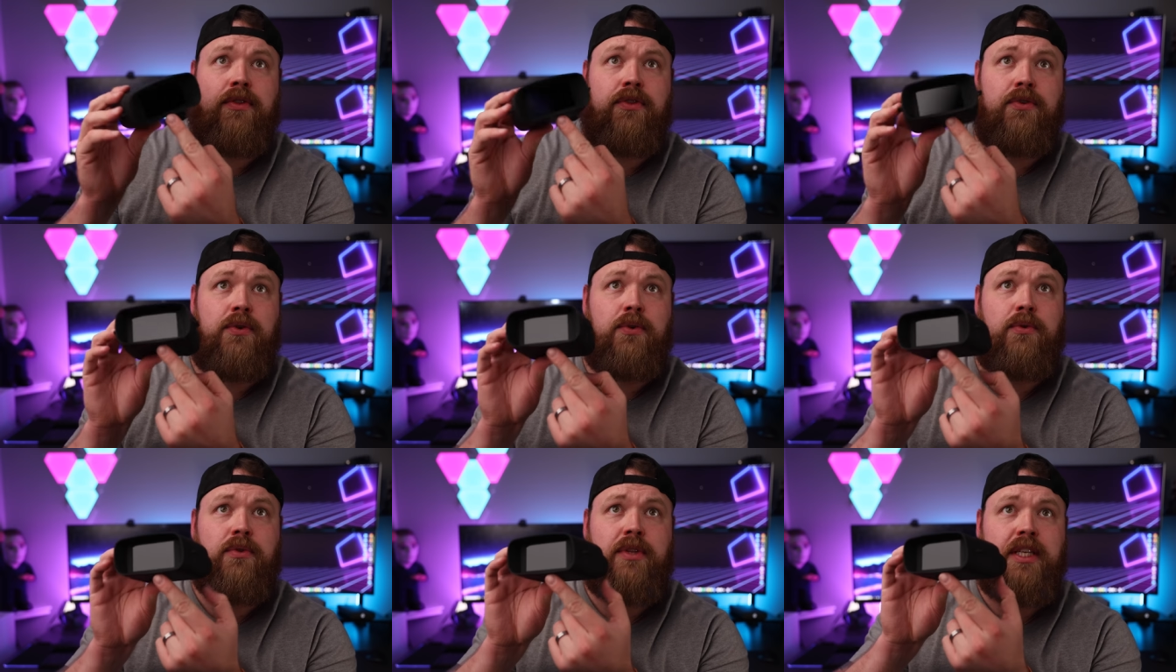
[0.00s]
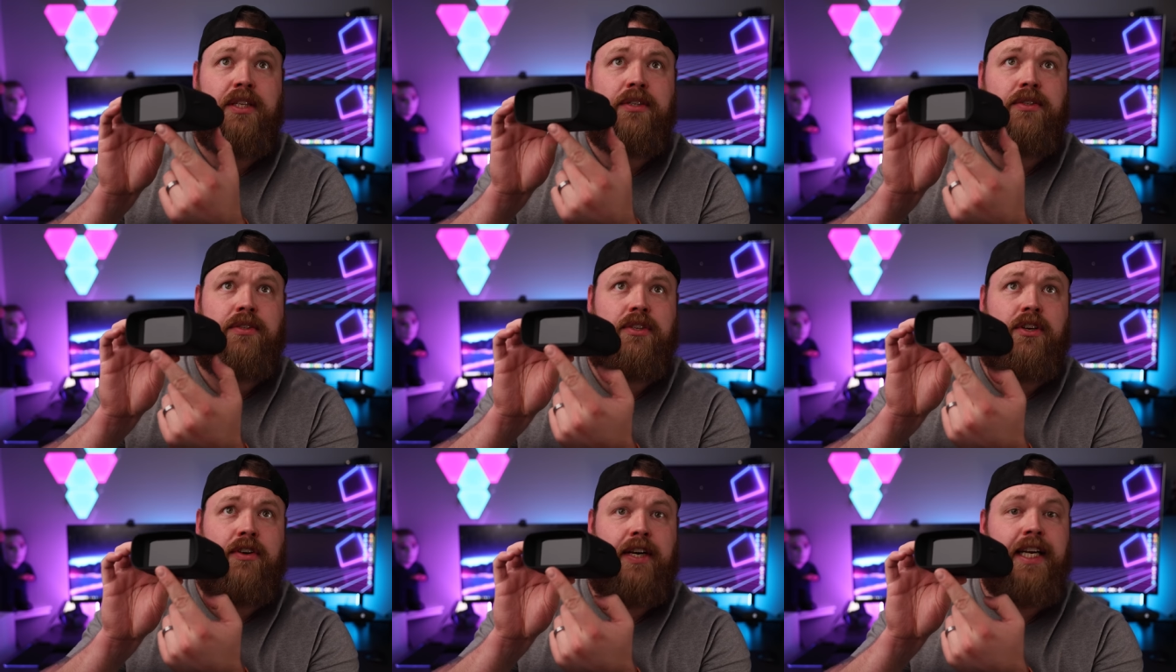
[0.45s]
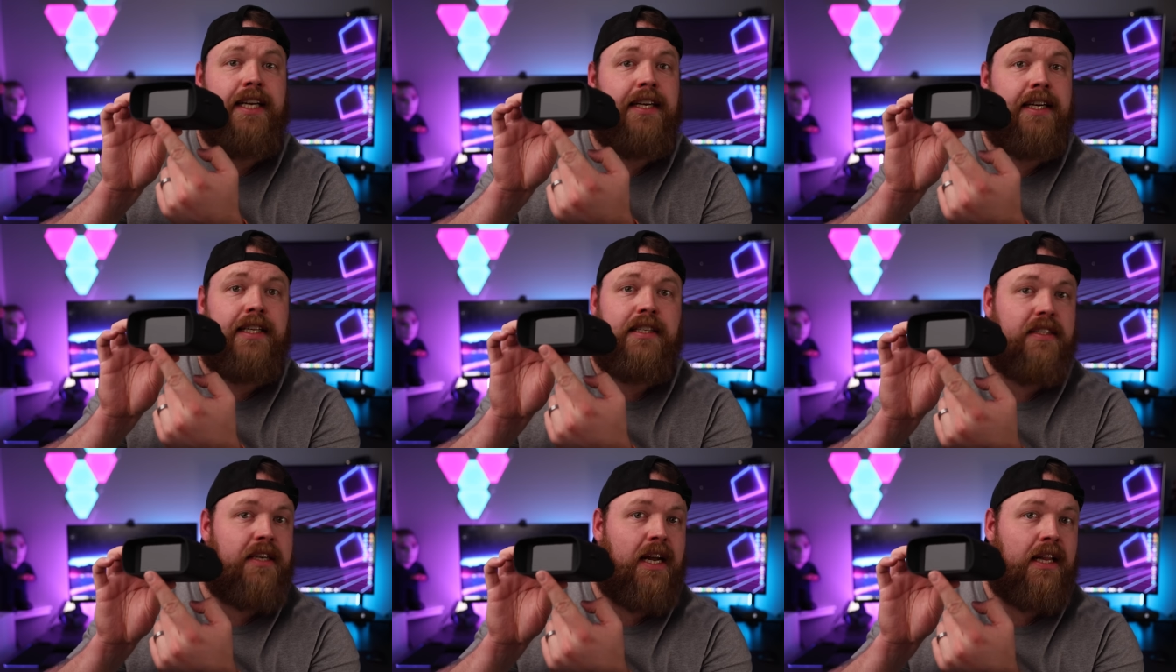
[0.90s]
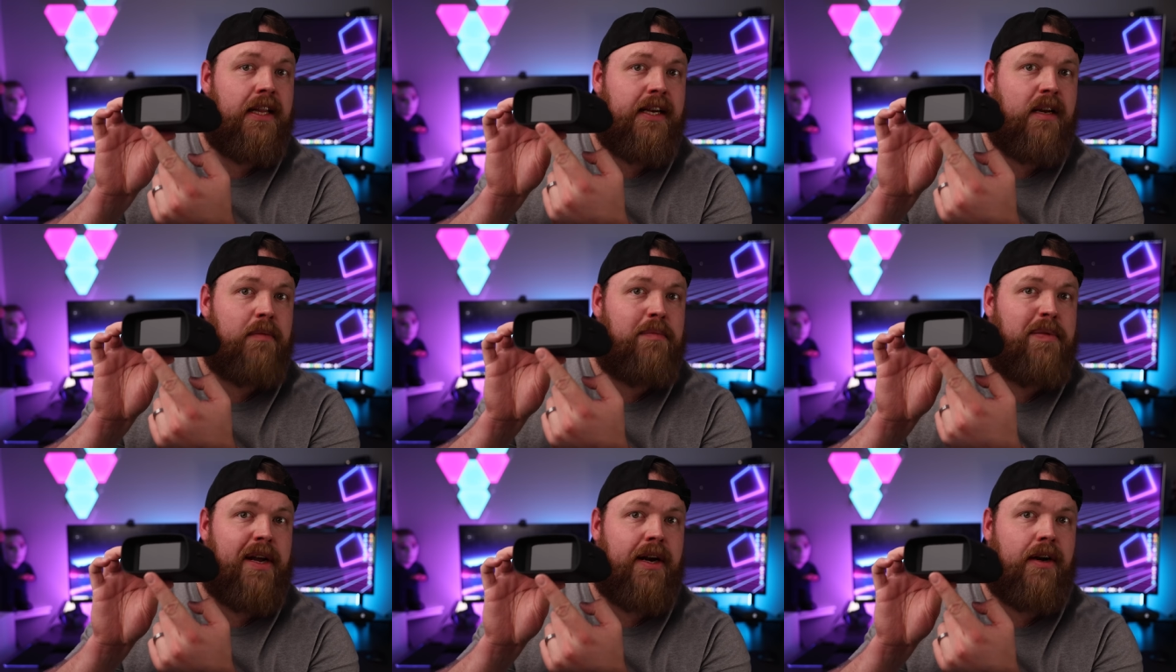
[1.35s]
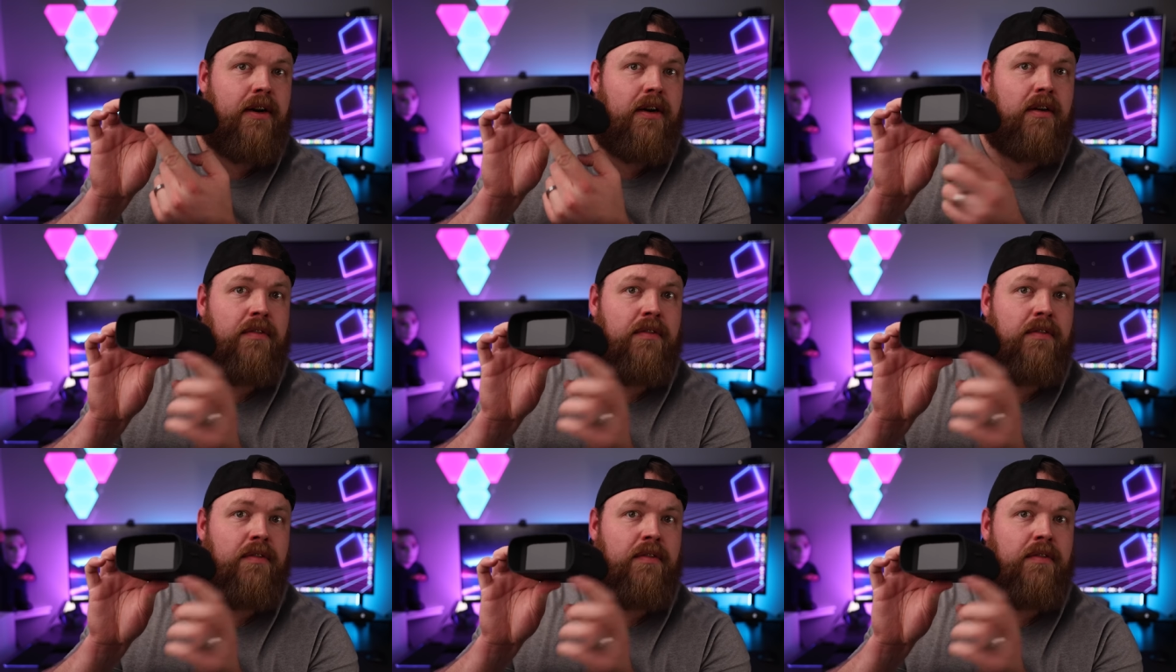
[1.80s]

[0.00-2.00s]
through this screen. It's not like a pair